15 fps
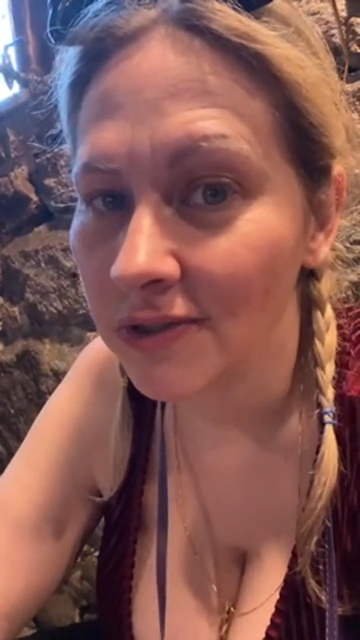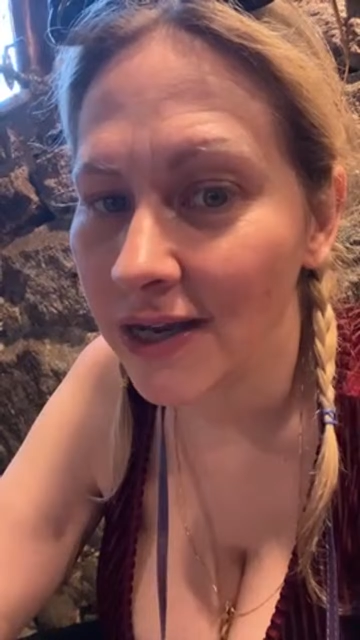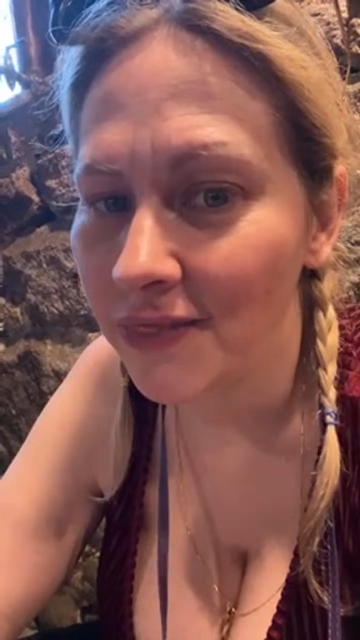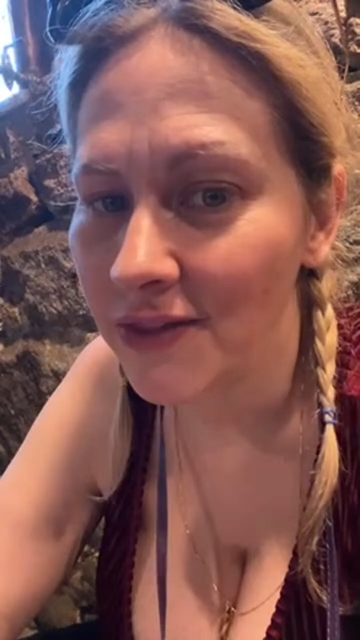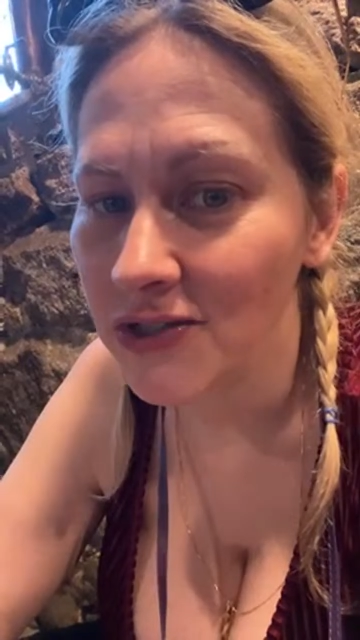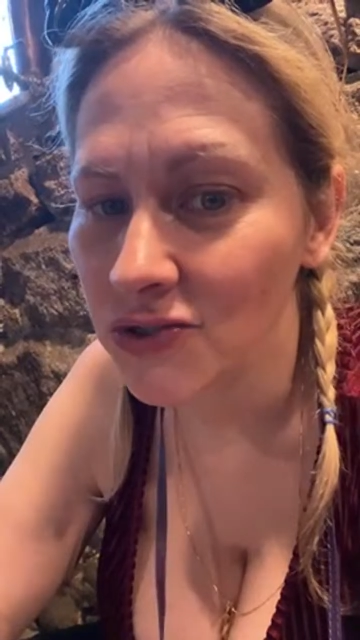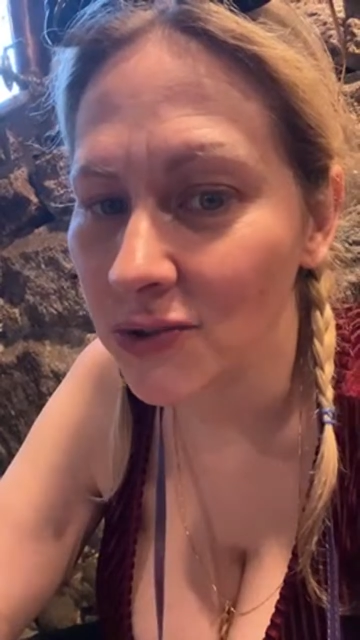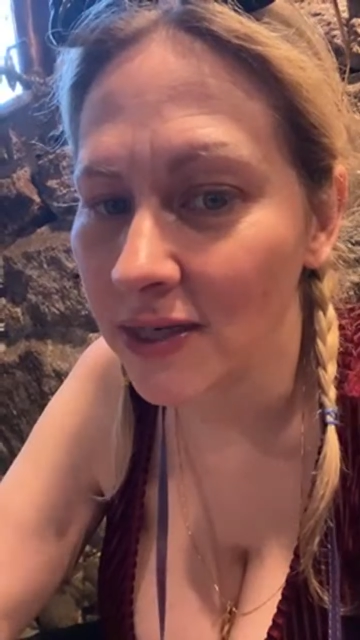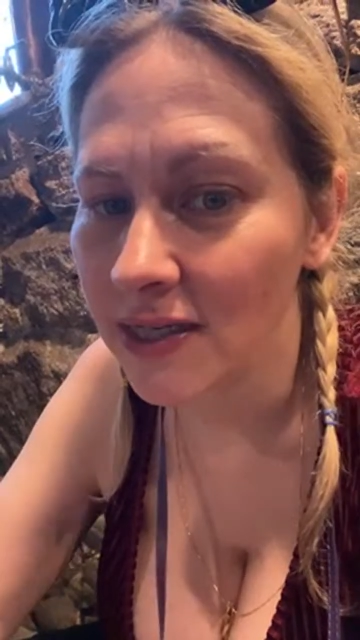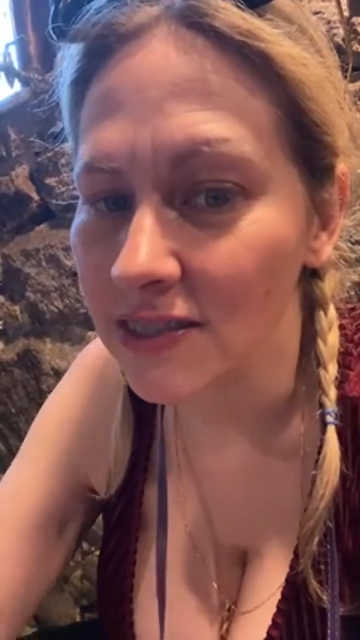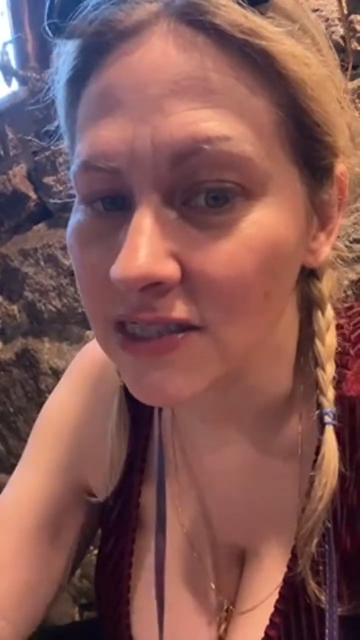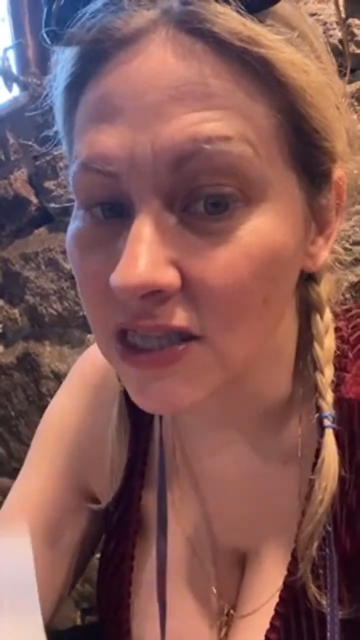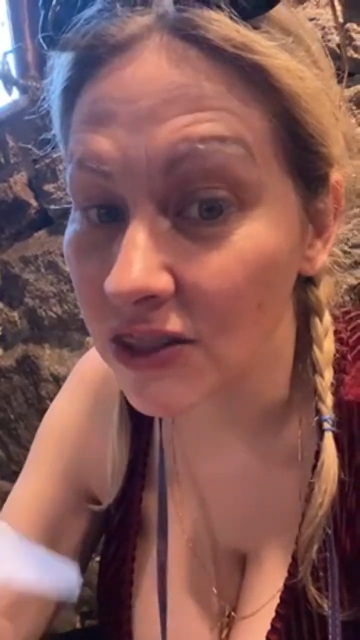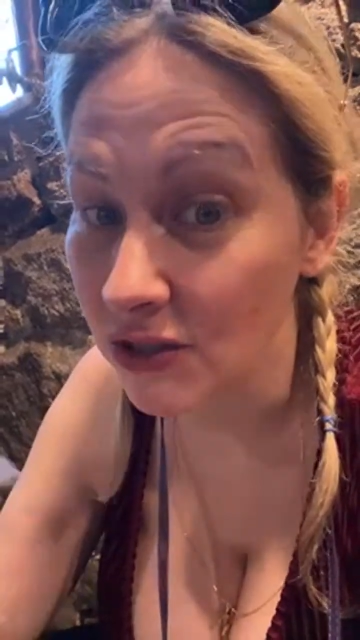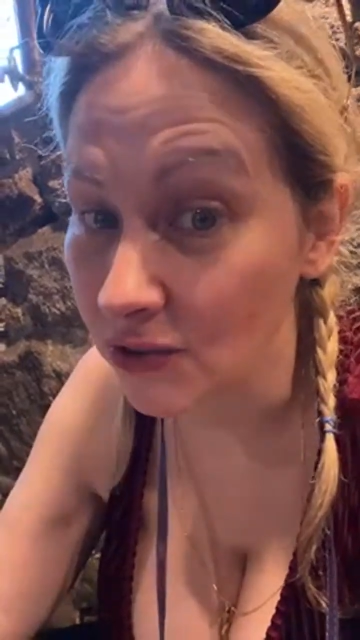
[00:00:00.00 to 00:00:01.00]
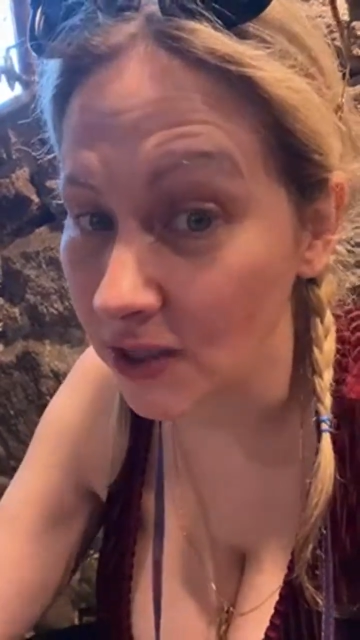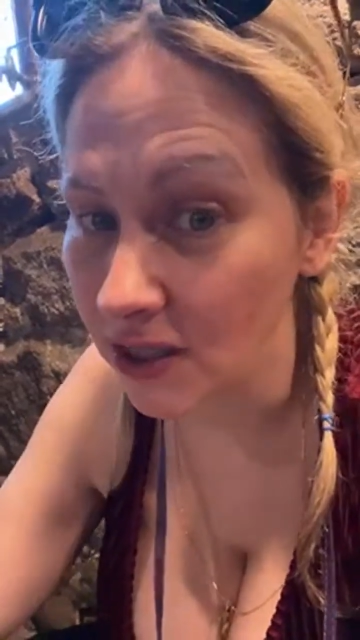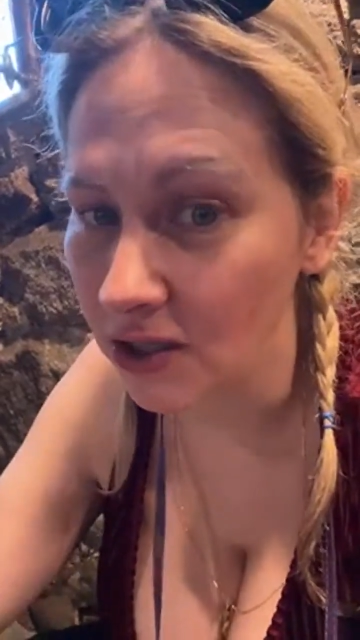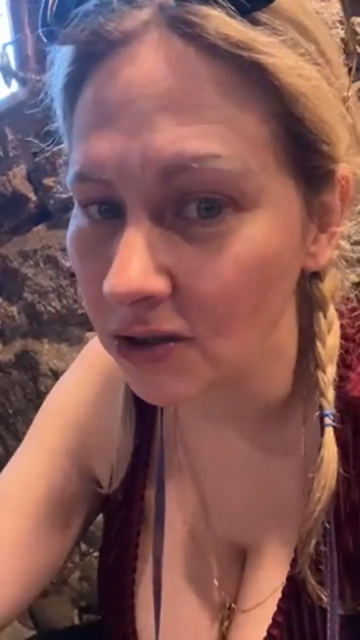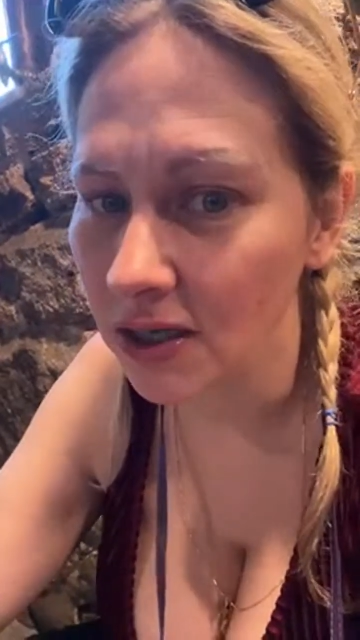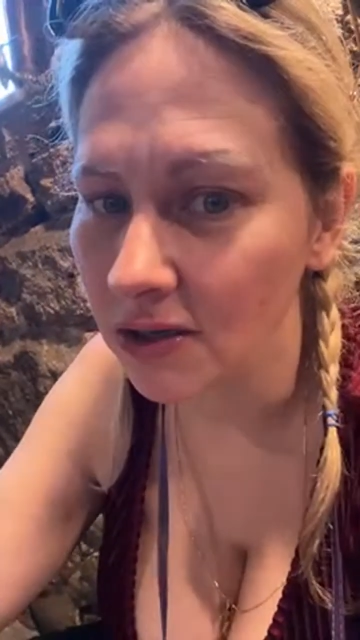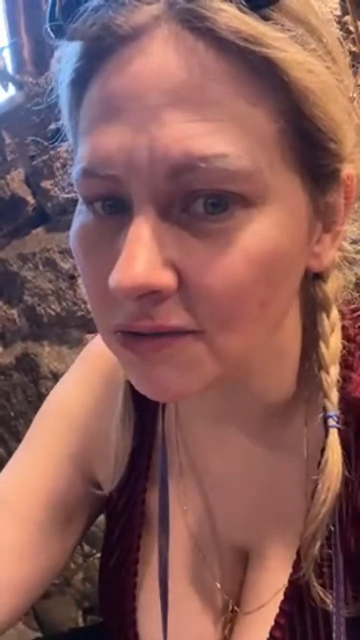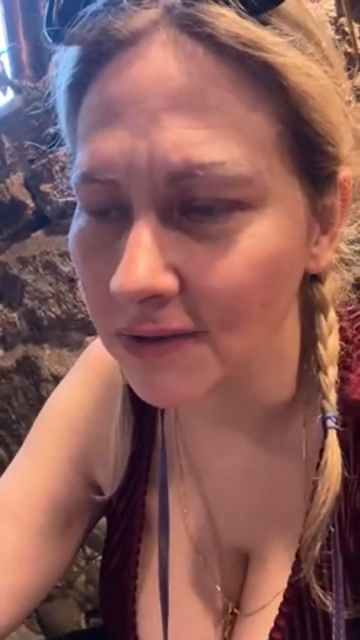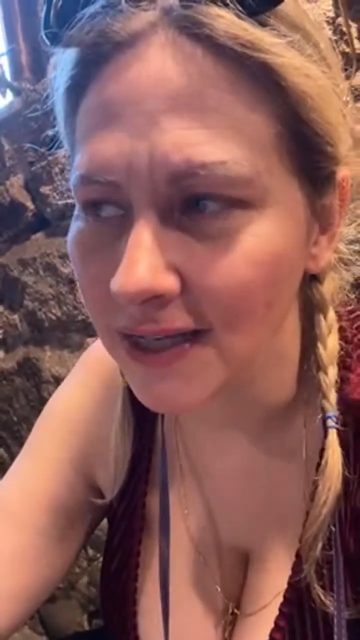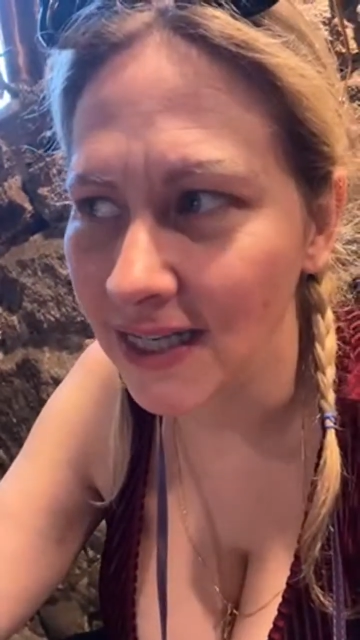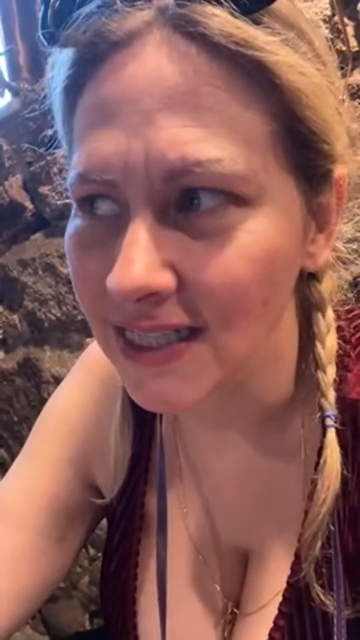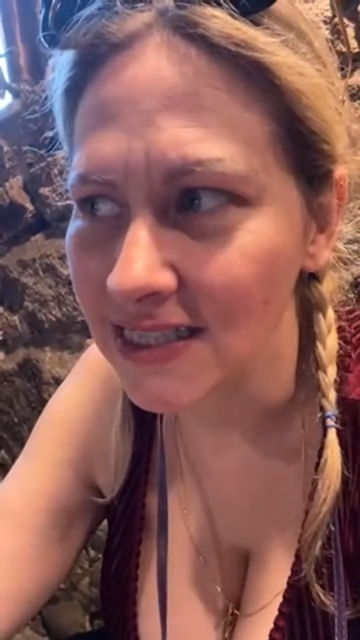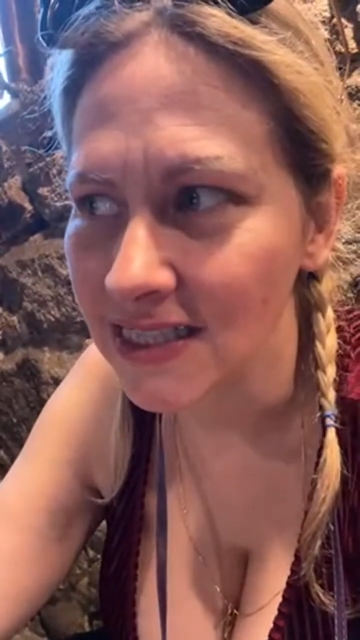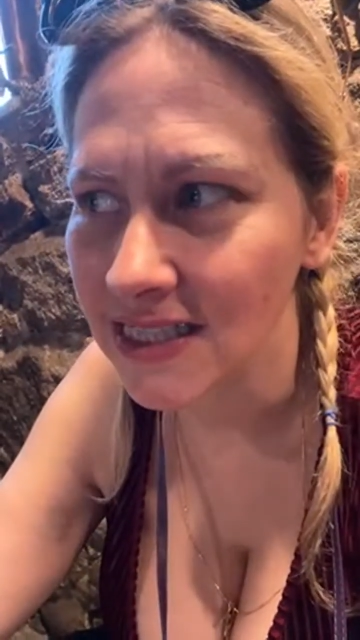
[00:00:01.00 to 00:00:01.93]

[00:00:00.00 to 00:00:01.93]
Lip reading: and the train is €30 and it's